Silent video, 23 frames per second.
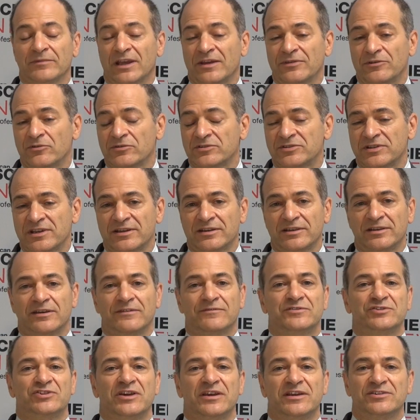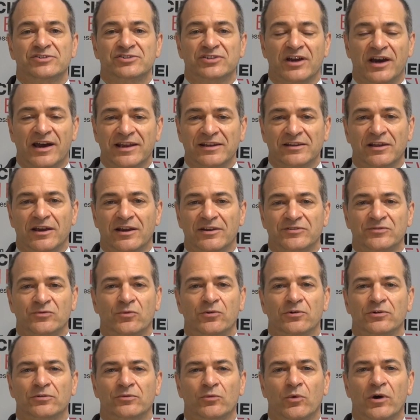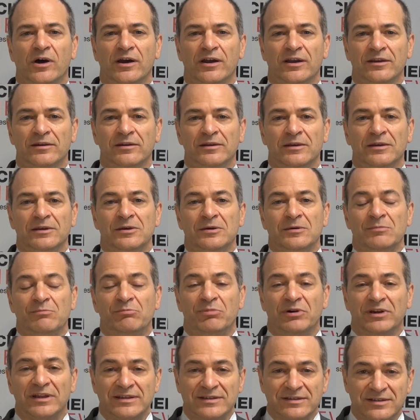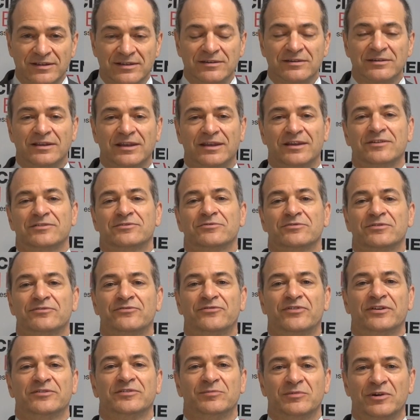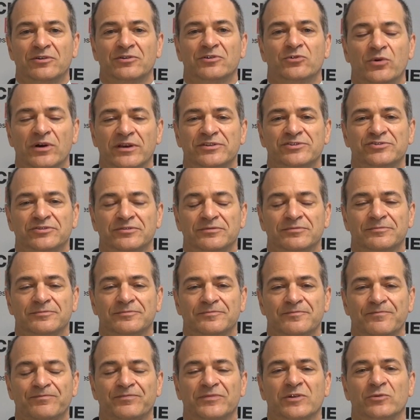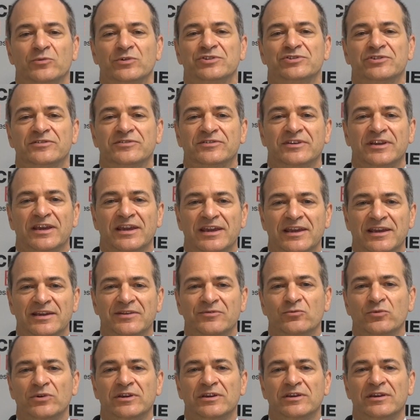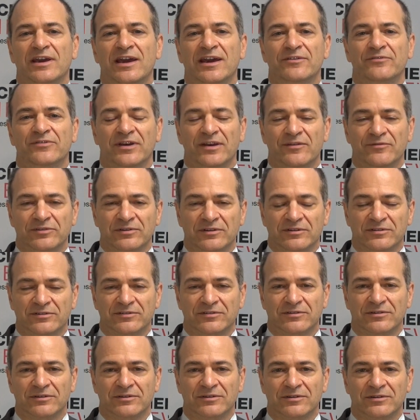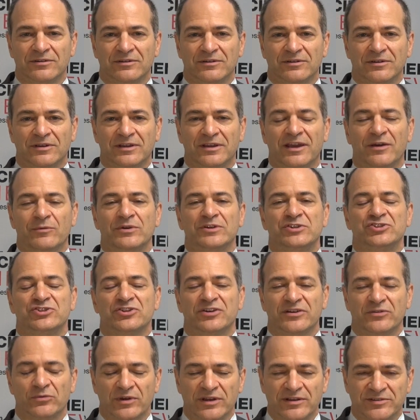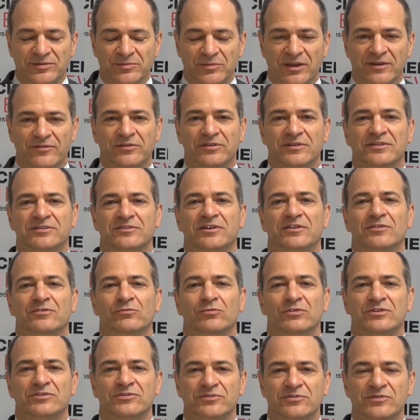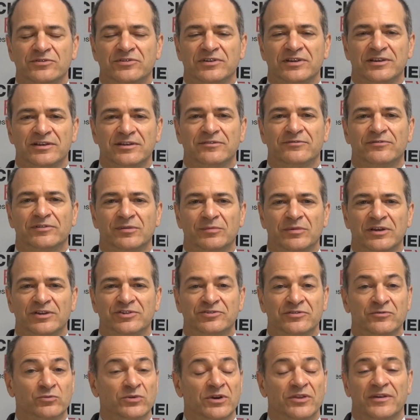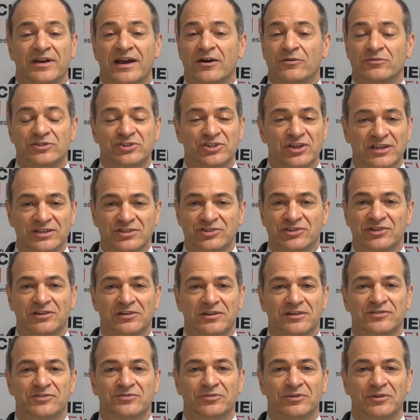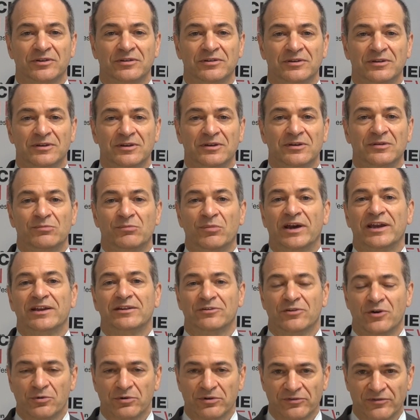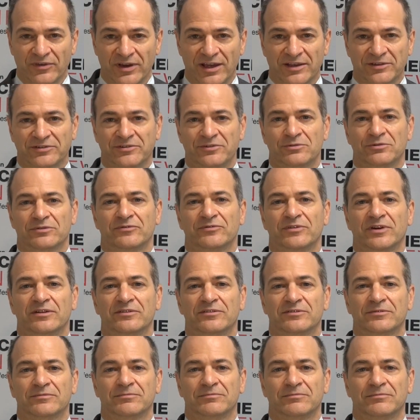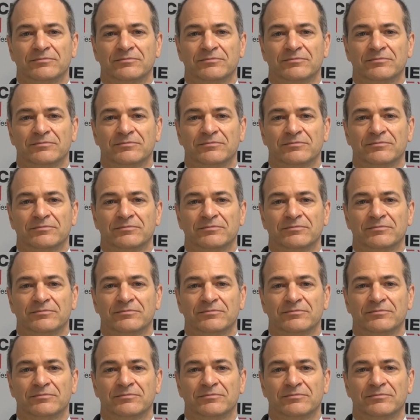And those data have changed guidelines worldwide, but it didn't answer the fundamental question, which is, can we have evidence? Can we generate some evidence that reducing inflammation without changing cholesterol might lower vascular events?